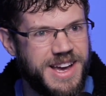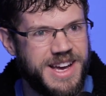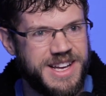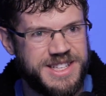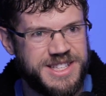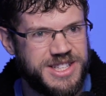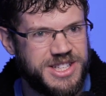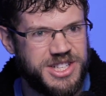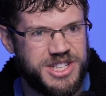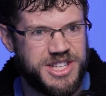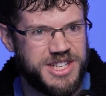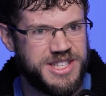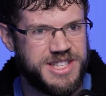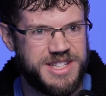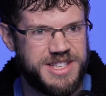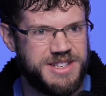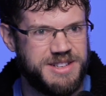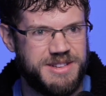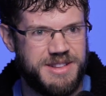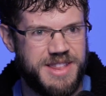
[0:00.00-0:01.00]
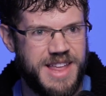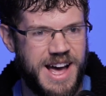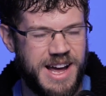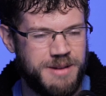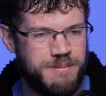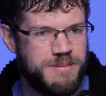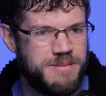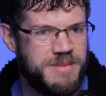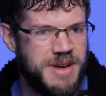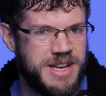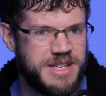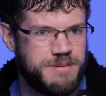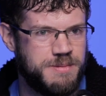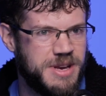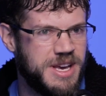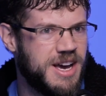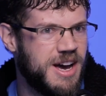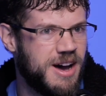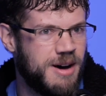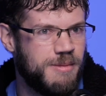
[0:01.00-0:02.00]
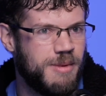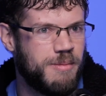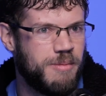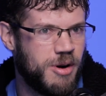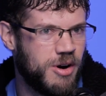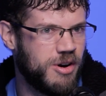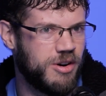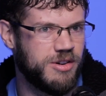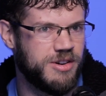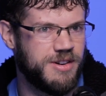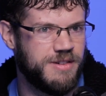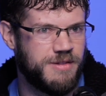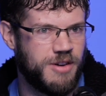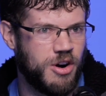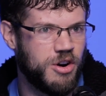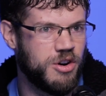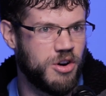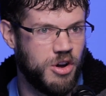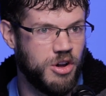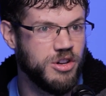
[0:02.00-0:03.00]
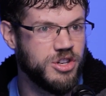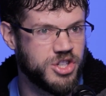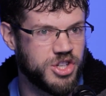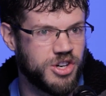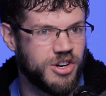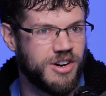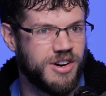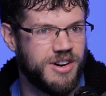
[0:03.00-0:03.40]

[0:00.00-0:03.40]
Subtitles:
It's just, that has become a part of our culture.